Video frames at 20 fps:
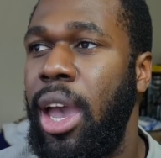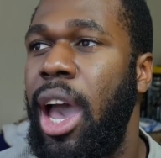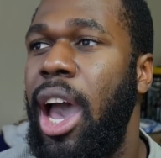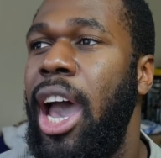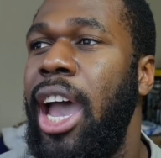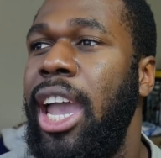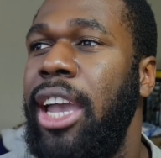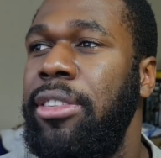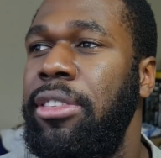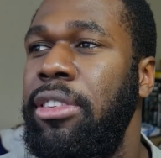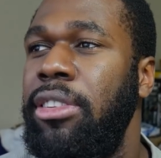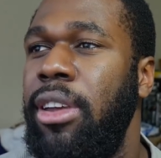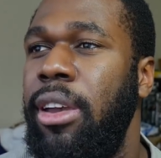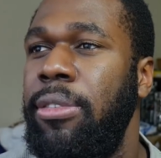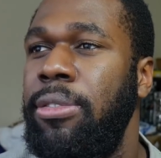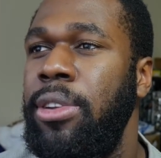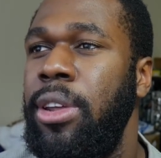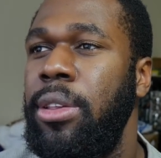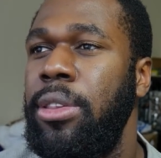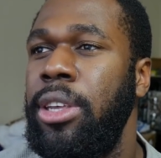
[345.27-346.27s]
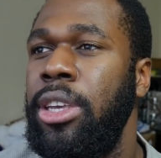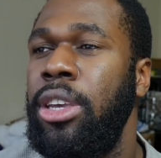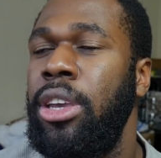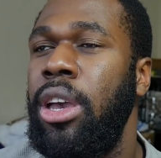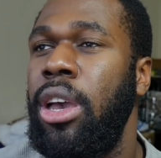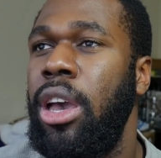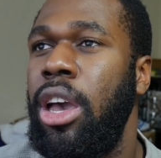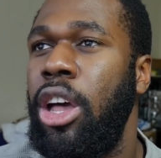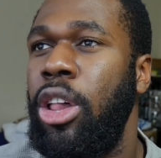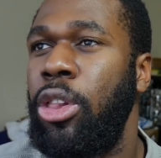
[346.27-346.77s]
I had to definitely
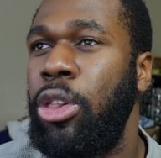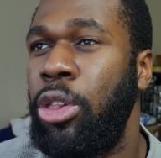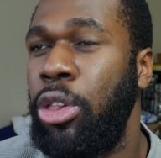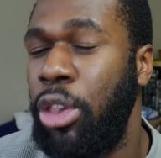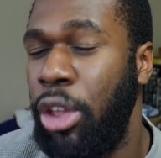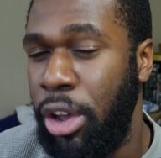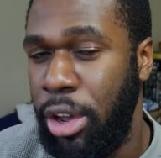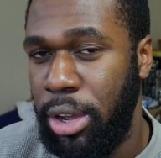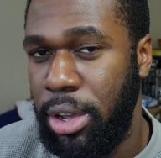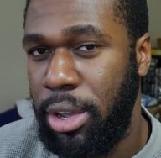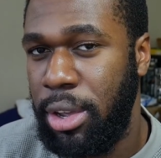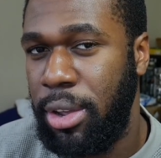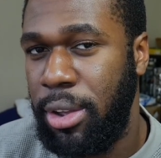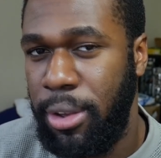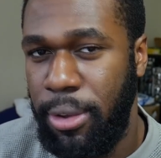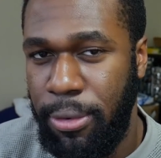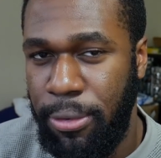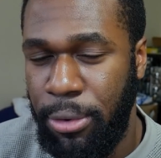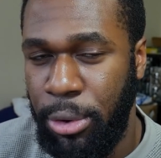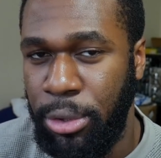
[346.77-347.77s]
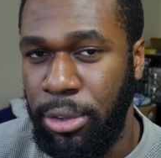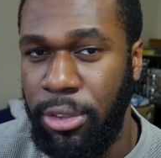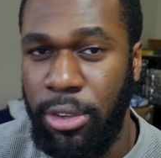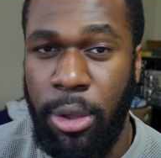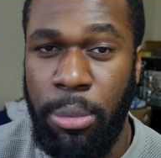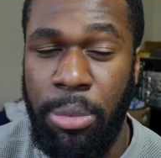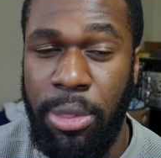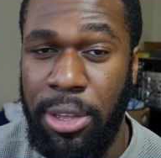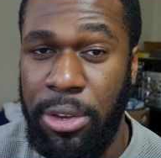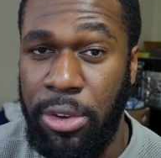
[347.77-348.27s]
look for
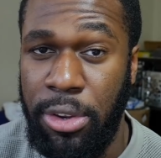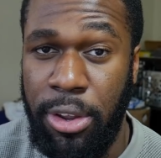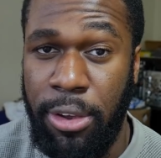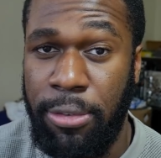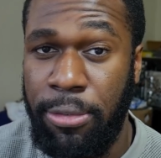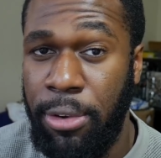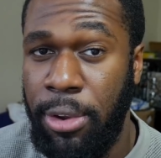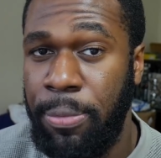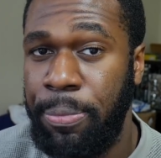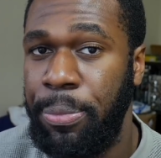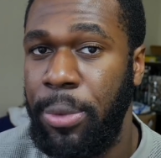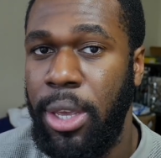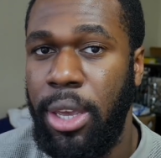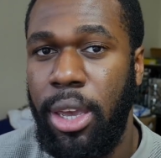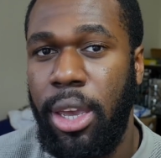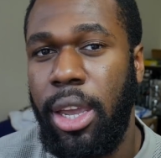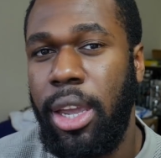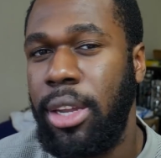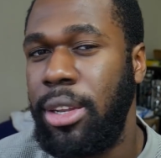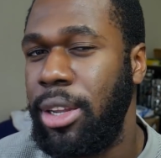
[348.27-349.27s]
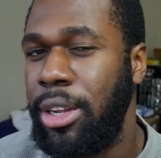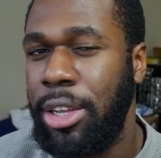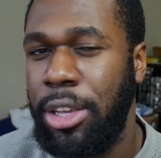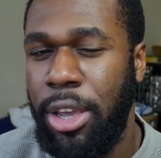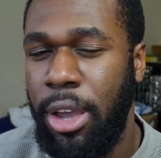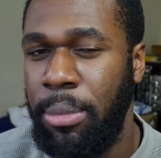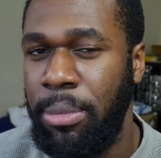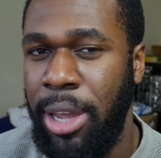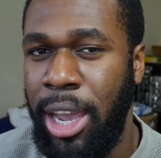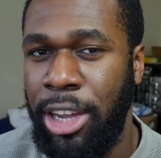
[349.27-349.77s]
something different it didn't
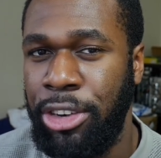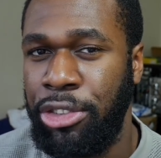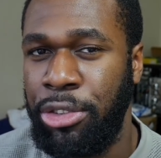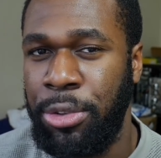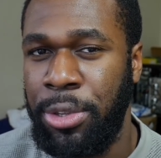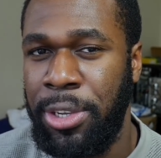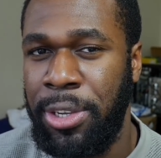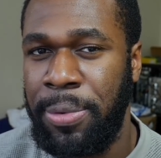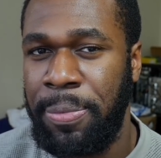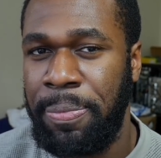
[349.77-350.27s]
come naturally.